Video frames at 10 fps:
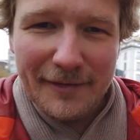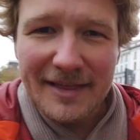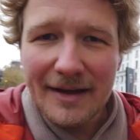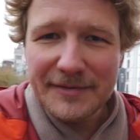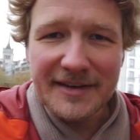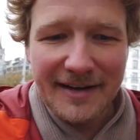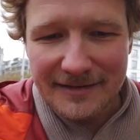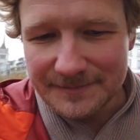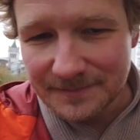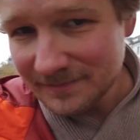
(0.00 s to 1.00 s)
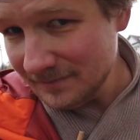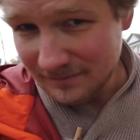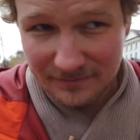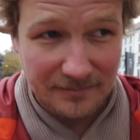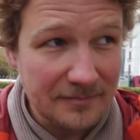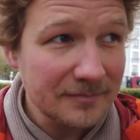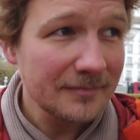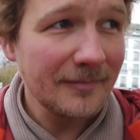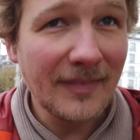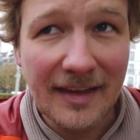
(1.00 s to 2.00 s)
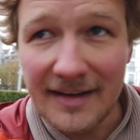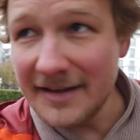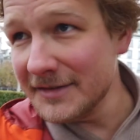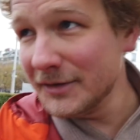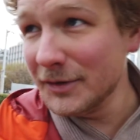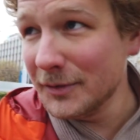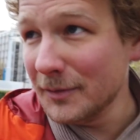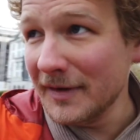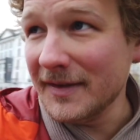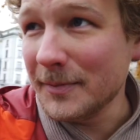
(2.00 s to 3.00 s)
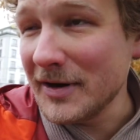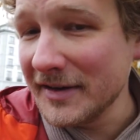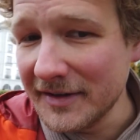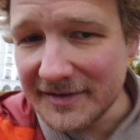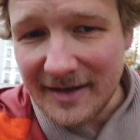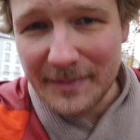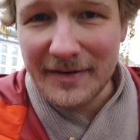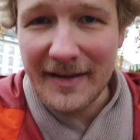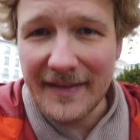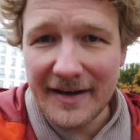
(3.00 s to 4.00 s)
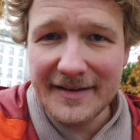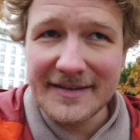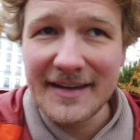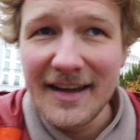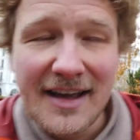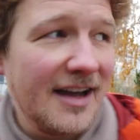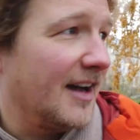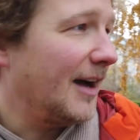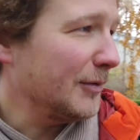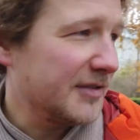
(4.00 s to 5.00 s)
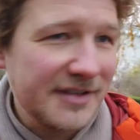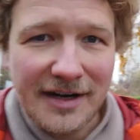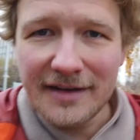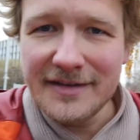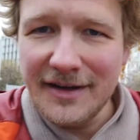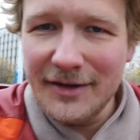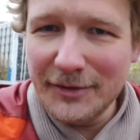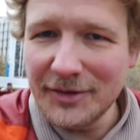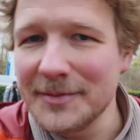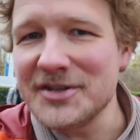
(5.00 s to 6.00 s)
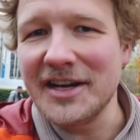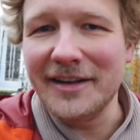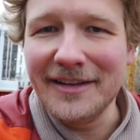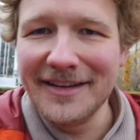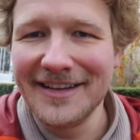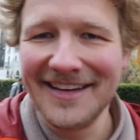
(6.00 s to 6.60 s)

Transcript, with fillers: or with lifestyle. It has to do with a practical tip, and that is how to start a YouTube channel.